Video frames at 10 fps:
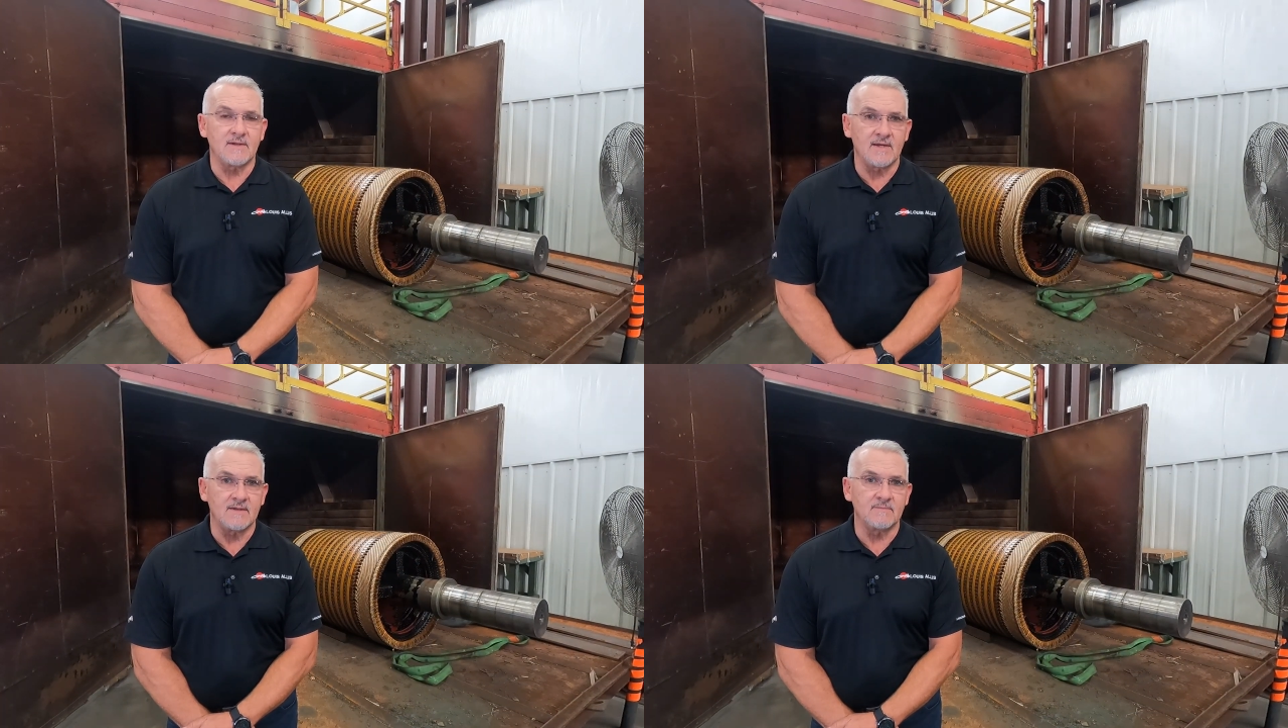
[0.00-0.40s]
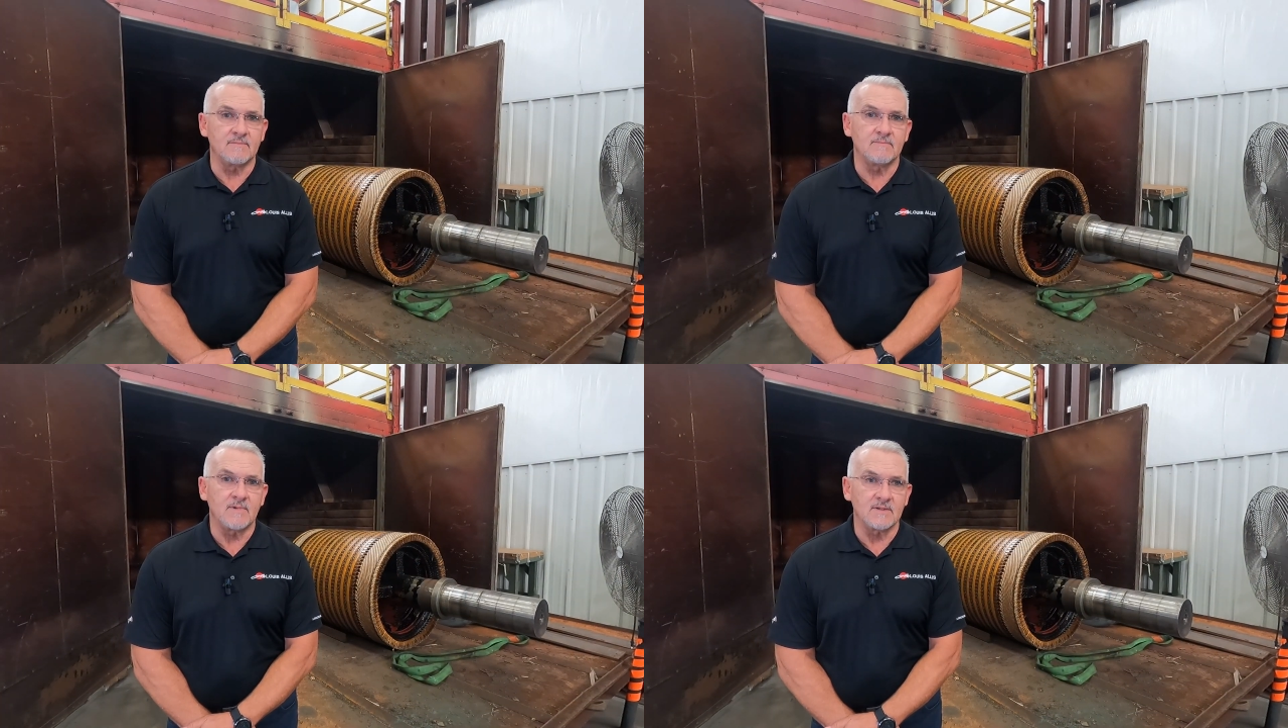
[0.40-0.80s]
and
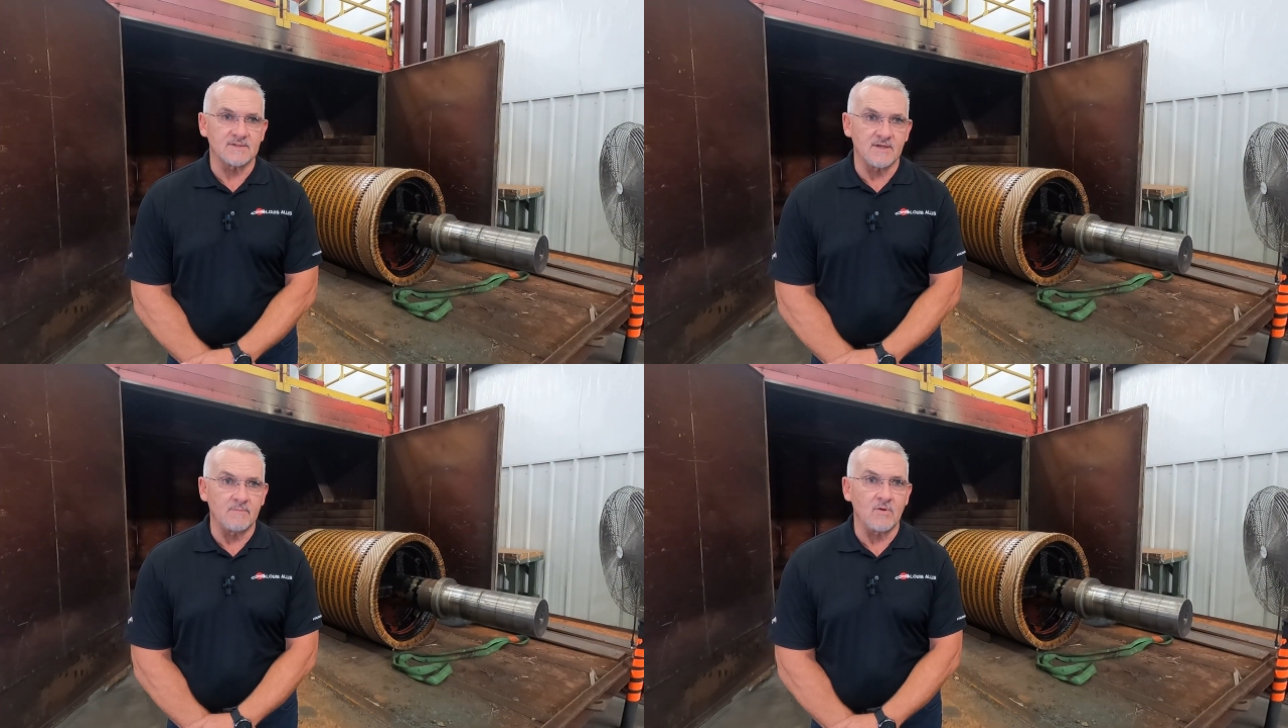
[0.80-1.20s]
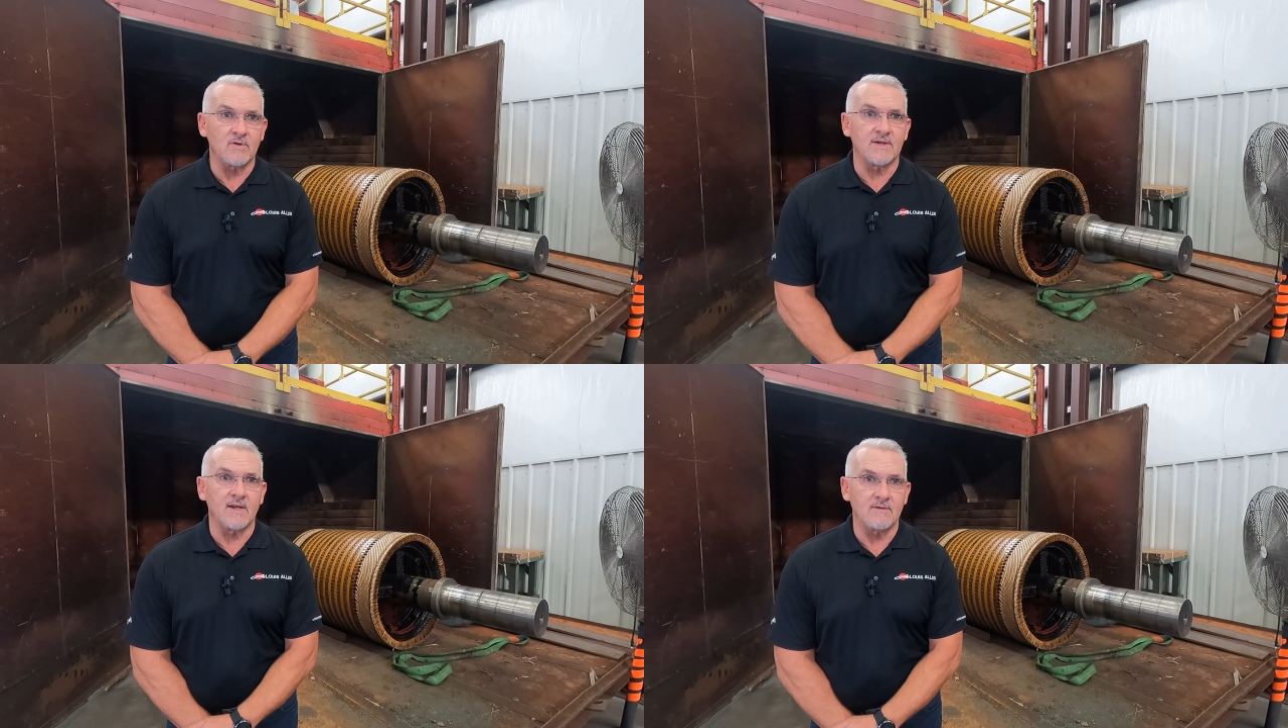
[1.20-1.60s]

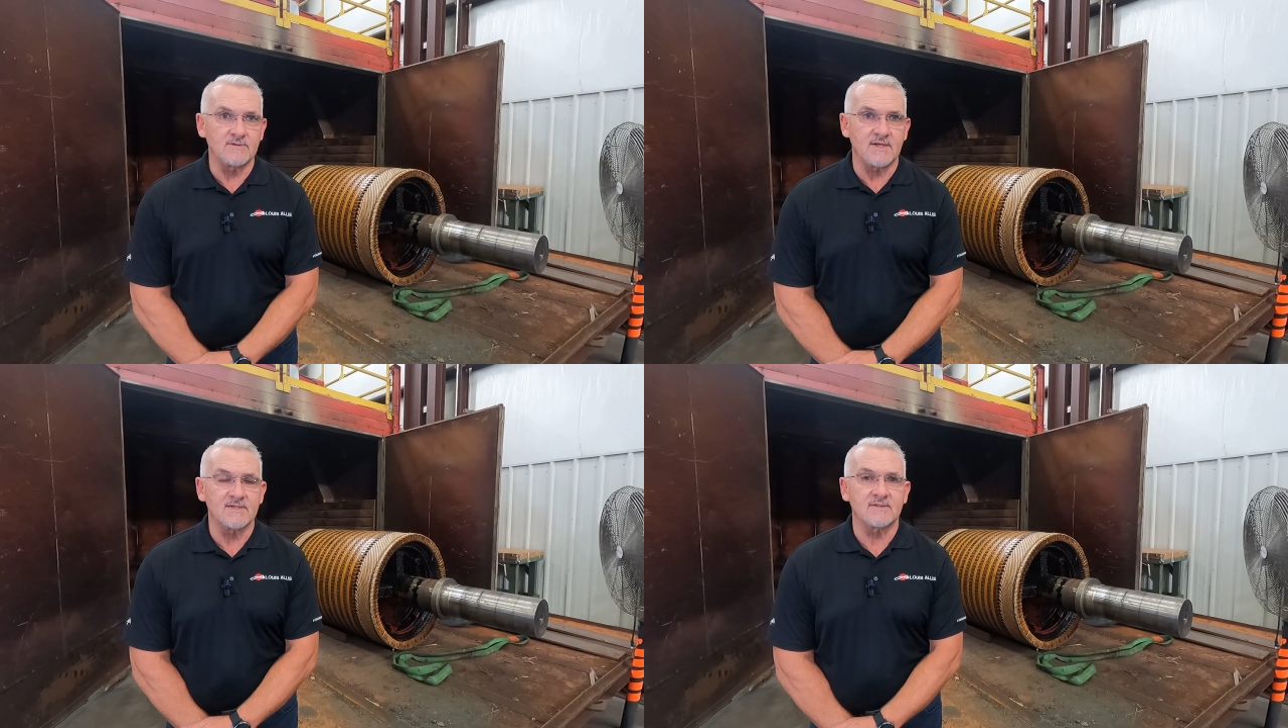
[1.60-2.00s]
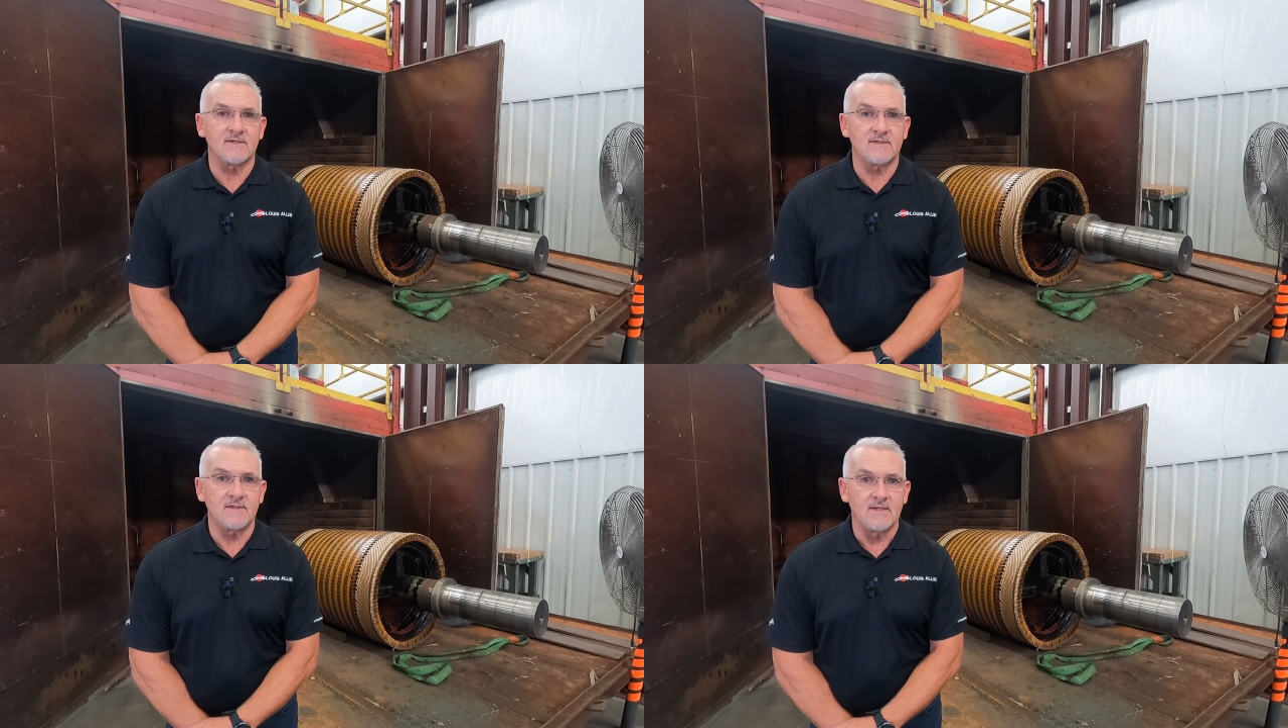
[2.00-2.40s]
assembled and load tested,